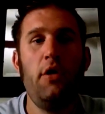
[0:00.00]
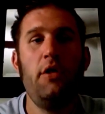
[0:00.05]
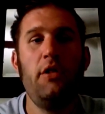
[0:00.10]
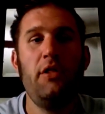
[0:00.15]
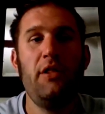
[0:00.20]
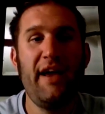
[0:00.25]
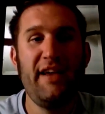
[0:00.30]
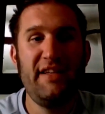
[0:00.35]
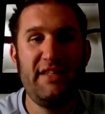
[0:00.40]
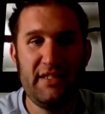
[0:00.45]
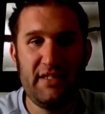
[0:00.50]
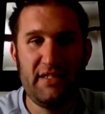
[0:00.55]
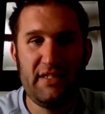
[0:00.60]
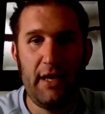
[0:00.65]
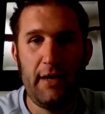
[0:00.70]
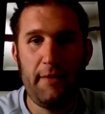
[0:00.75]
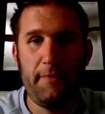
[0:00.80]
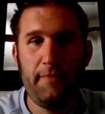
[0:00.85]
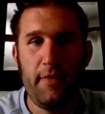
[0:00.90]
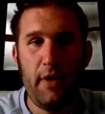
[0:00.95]

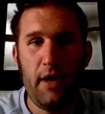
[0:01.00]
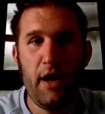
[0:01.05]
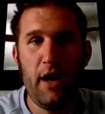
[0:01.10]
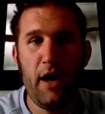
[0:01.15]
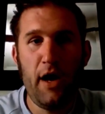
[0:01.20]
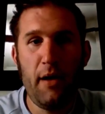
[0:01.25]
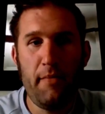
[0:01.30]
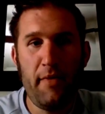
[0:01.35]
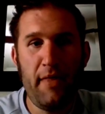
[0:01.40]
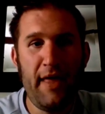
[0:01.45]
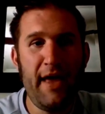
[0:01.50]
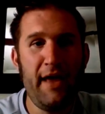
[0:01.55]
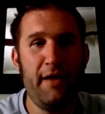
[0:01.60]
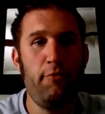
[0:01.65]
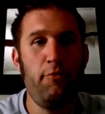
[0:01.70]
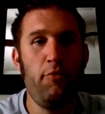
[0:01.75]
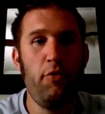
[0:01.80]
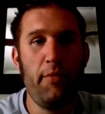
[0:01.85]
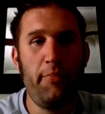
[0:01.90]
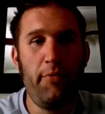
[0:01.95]
licensing. That
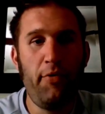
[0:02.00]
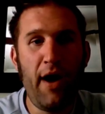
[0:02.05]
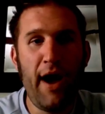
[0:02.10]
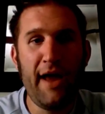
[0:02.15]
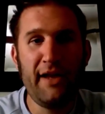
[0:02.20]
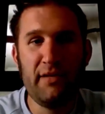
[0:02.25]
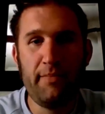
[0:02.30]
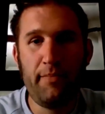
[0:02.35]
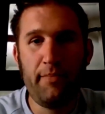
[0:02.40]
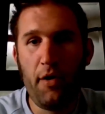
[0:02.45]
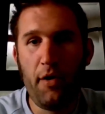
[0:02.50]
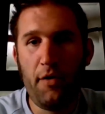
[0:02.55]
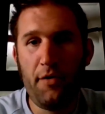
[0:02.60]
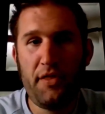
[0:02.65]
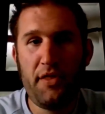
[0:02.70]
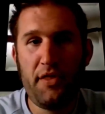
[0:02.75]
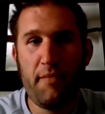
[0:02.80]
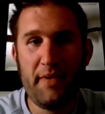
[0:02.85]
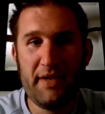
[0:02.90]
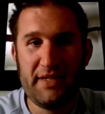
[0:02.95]
would apply to
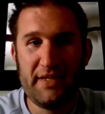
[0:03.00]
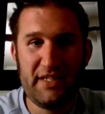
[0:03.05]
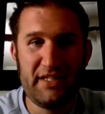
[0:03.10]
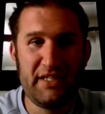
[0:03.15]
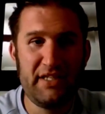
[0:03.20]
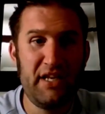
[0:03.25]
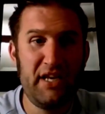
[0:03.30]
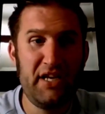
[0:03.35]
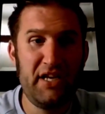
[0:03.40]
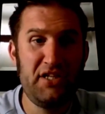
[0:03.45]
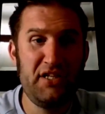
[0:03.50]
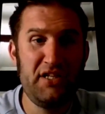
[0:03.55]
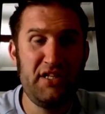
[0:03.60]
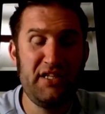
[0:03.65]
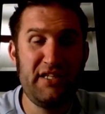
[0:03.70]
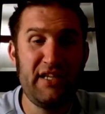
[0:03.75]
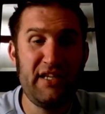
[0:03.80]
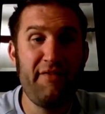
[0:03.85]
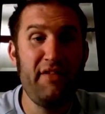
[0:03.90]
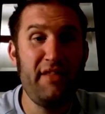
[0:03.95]
both the Business Edition
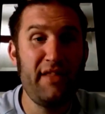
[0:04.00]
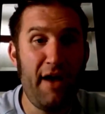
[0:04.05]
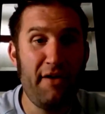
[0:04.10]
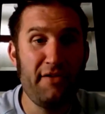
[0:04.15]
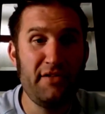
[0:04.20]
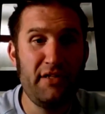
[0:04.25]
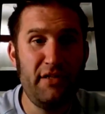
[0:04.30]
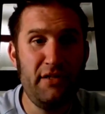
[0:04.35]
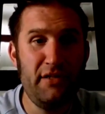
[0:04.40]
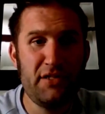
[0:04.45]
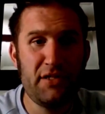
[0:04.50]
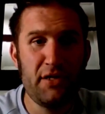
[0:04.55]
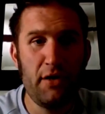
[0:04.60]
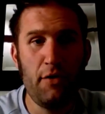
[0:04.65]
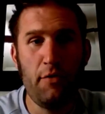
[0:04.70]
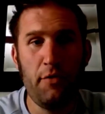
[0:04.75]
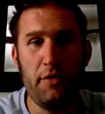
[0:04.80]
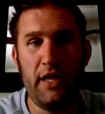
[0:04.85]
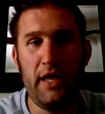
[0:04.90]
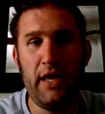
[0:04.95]
7000,
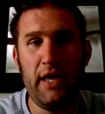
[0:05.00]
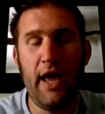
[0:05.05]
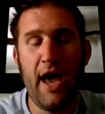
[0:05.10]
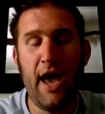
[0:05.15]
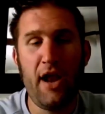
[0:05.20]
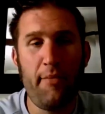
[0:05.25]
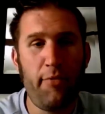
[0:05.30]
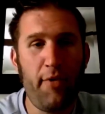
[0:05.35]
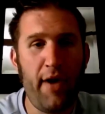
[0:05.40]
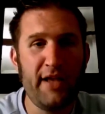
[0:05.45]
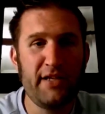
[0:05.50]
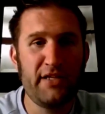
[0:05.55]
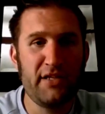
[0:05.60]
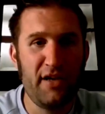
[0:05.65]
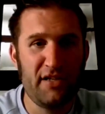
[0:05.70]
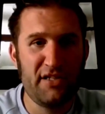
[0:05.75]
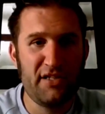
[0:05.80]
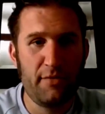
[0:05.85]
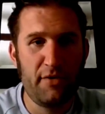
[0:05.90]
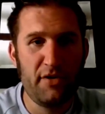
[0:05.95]
so the enterprise
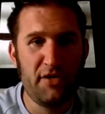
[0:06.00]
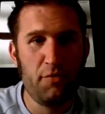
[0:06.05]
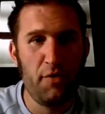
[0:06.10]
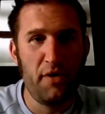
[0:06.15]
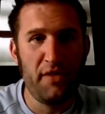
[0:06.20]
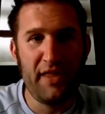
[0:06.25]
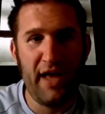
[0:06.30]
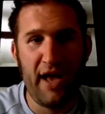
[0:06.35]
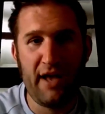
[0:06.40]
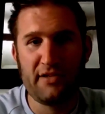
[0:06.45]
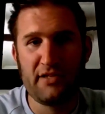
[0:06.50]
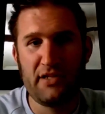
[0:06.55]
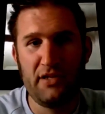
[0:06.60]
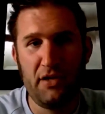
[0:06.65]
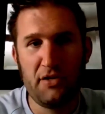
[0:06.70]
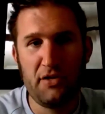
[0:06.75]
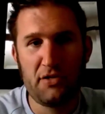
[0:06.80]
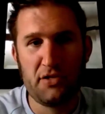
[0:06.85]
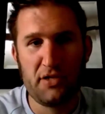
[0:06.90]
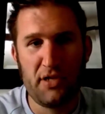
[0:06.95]
customers, 1,000
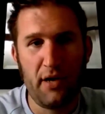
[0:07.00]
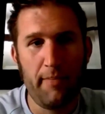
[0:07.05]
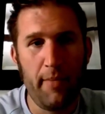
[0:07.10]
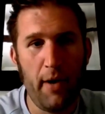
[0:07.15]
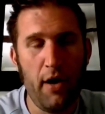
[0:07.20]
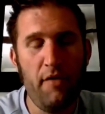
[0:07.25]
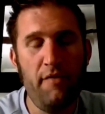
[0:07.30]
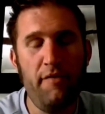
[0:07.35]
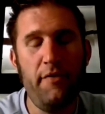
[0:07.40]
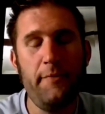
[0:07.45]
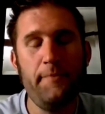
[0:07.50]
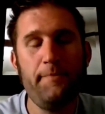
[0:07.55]
users and above,